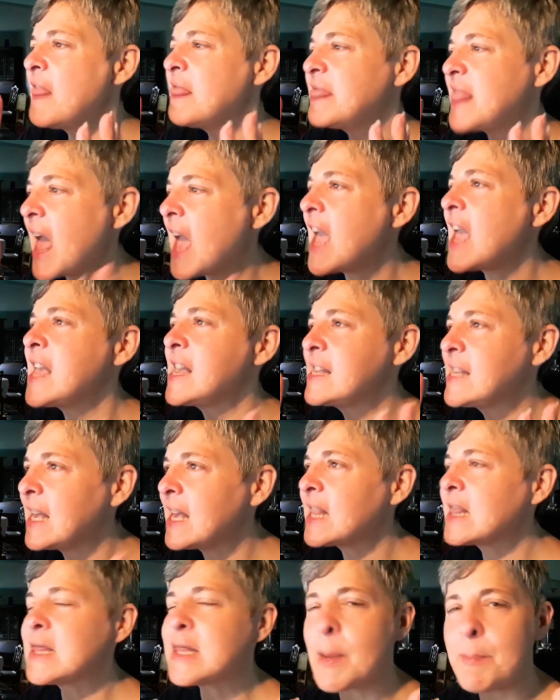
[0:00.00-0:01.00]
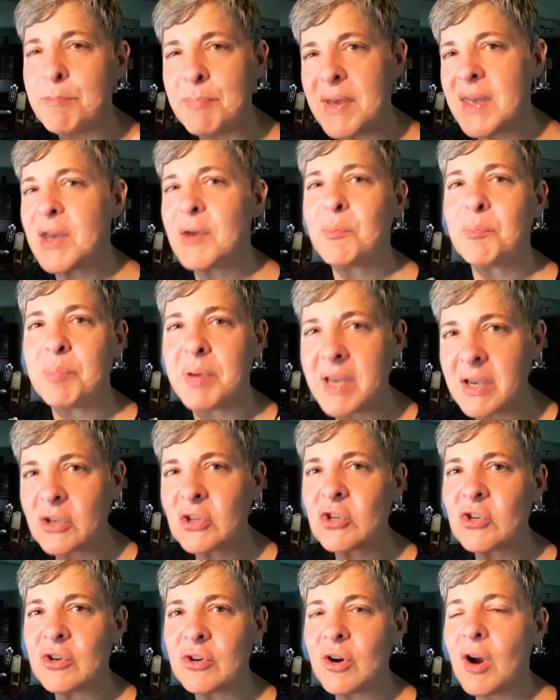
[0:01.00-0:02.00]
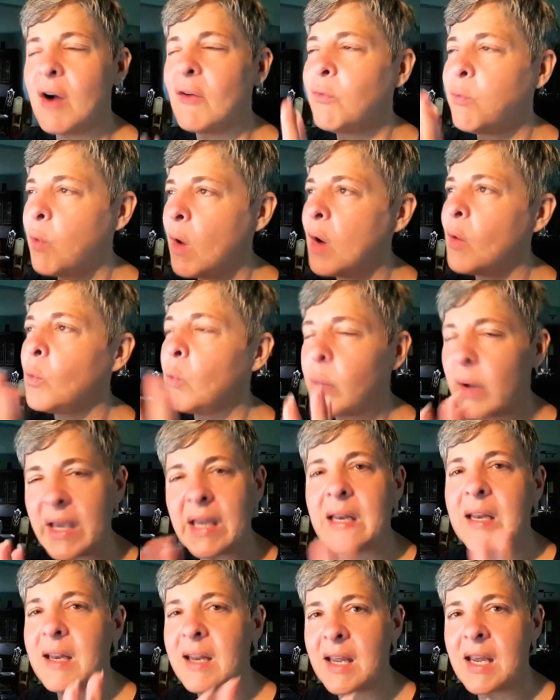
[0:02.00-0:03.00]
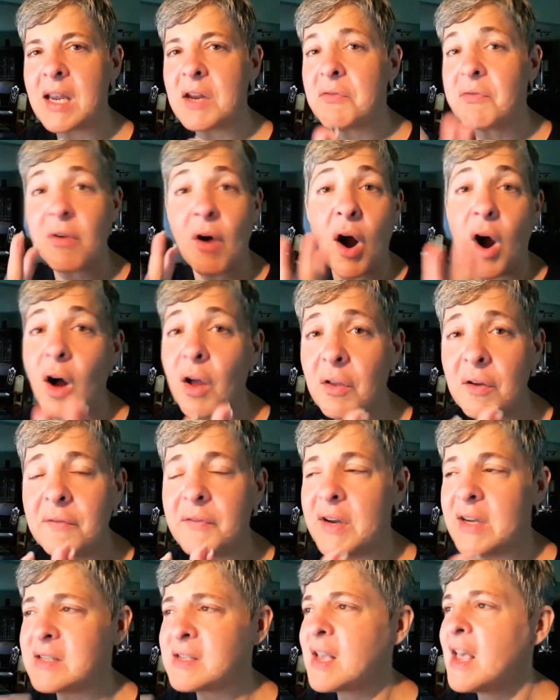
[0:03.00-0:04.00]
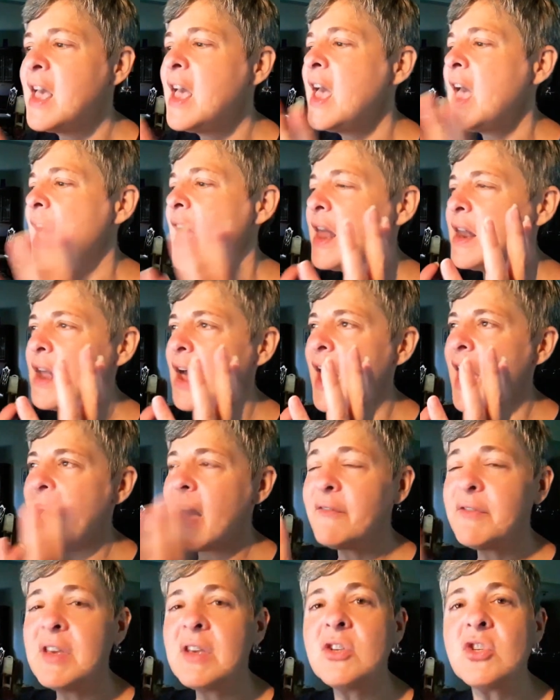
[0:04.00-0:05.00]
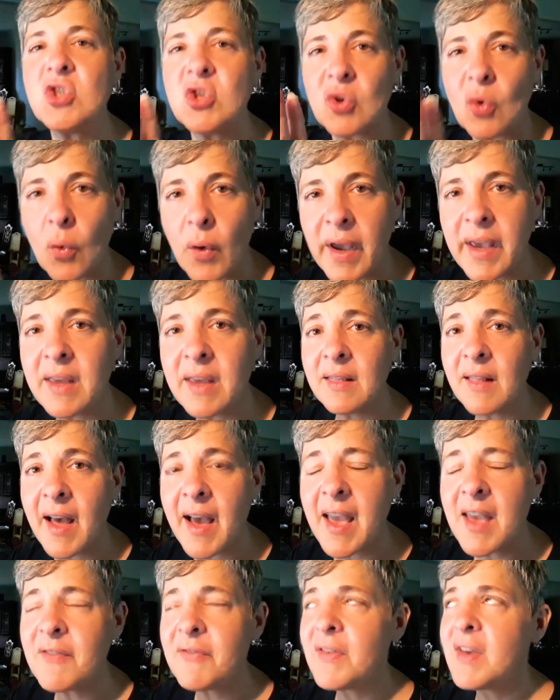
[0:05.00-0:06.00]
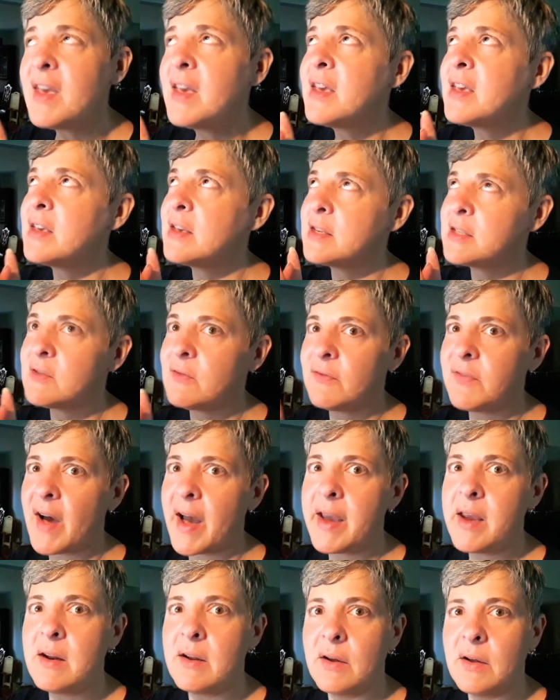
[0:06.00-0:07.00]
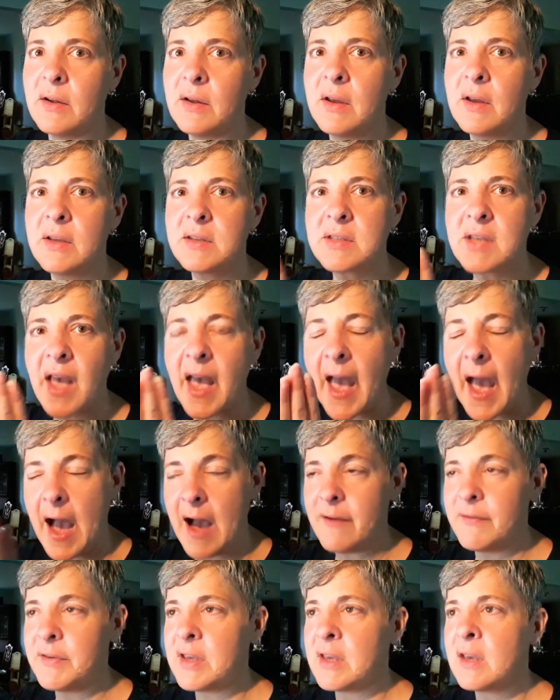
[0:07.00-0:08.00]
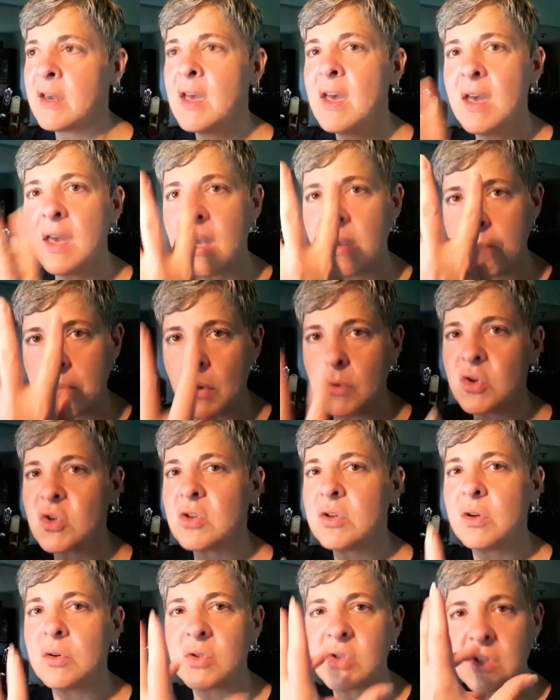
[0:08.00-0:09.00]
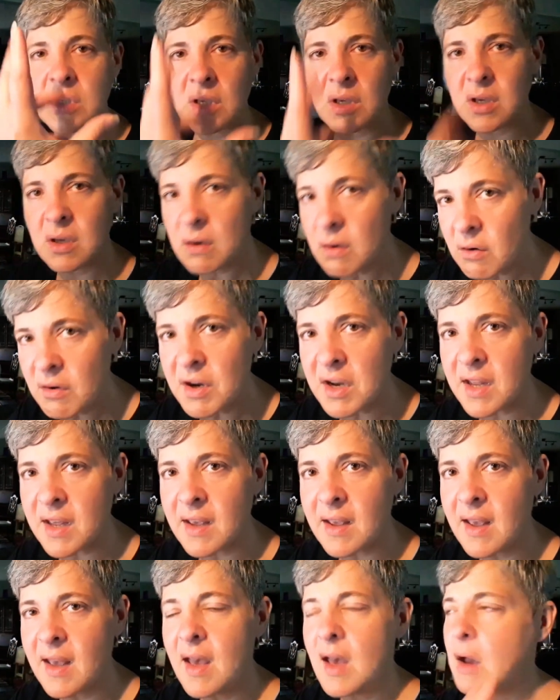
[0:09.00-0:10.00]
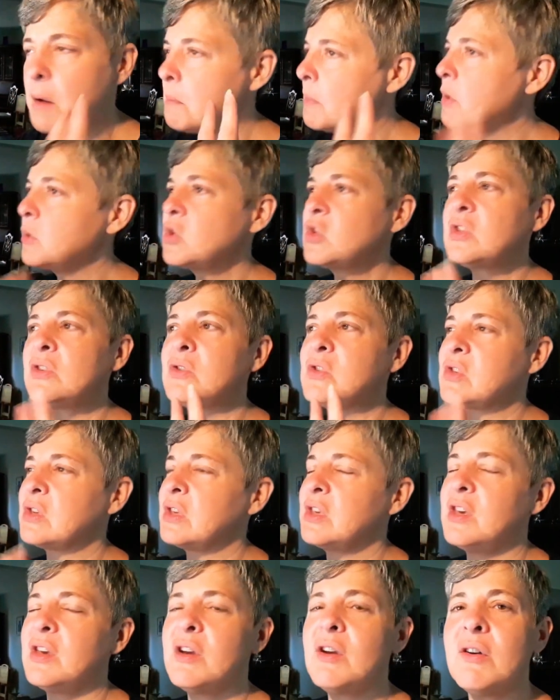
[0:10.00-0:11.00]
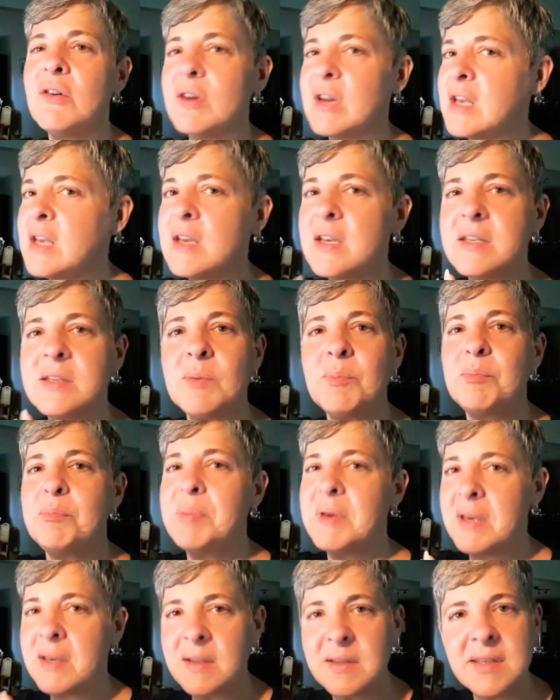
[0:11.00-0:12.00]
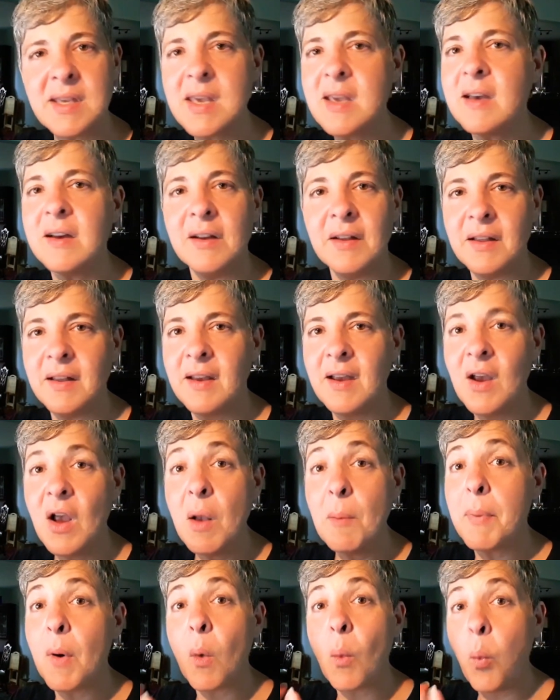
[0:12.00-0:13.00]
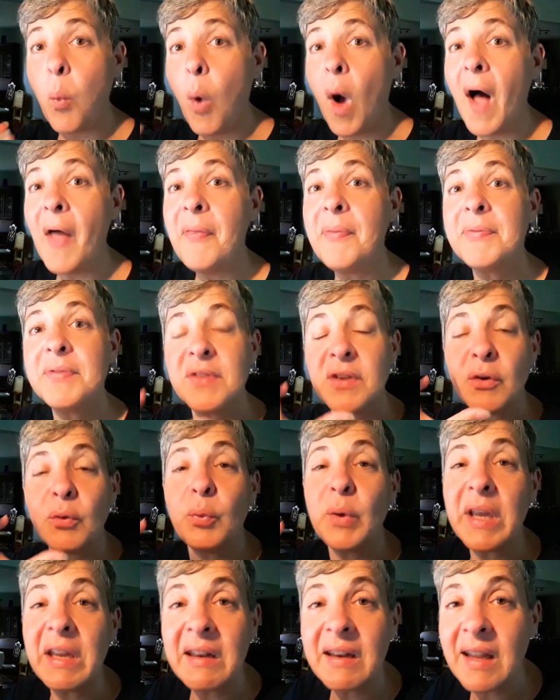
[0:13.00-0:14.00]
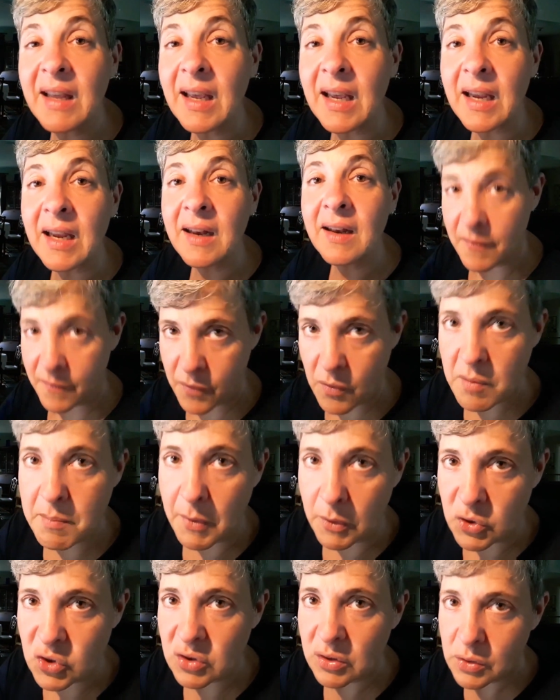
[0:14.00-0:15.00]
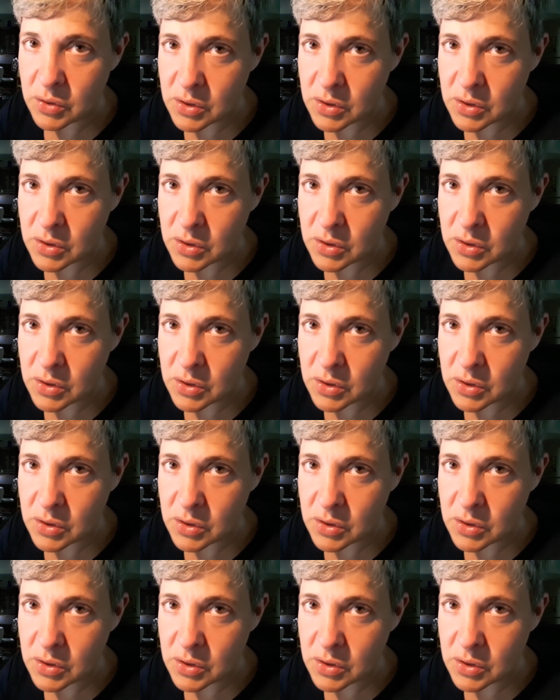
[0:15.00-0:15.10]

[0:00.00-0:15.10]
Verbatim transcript: They get the big picture of what we need for all of us. And having joy life is vital to having emotional security. Emotional security is a big deal. But what do we need for emotional